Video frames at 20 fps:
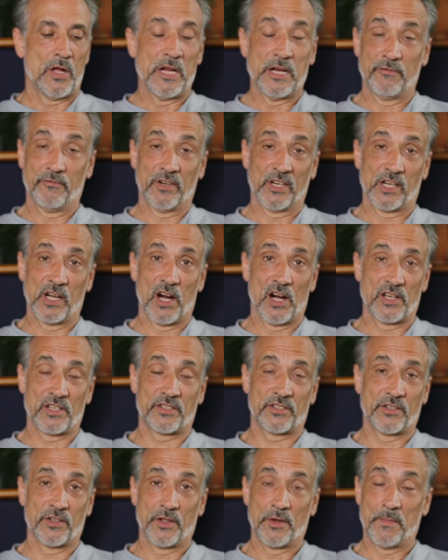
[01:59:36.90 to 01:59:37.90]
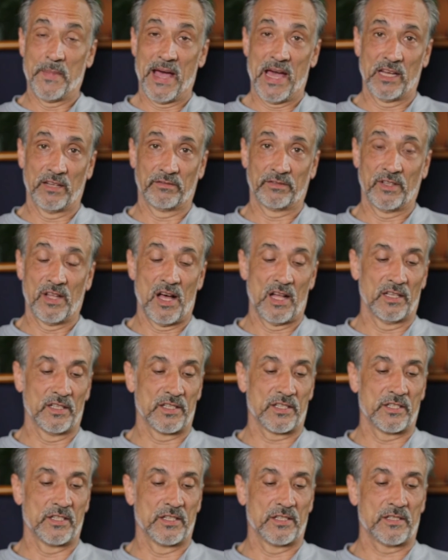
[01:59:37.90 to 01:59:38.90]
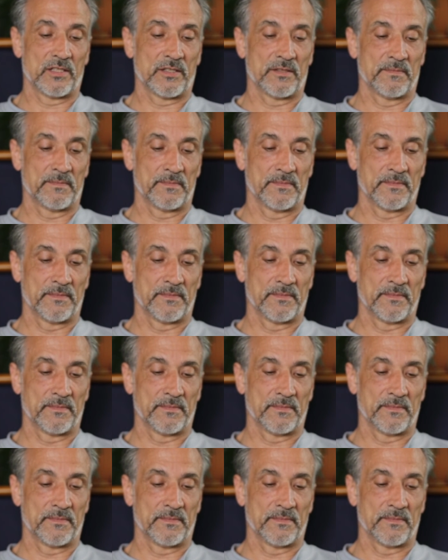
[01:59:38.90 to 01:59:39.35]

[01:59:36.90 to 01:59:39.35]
in regards to the man of lawlessness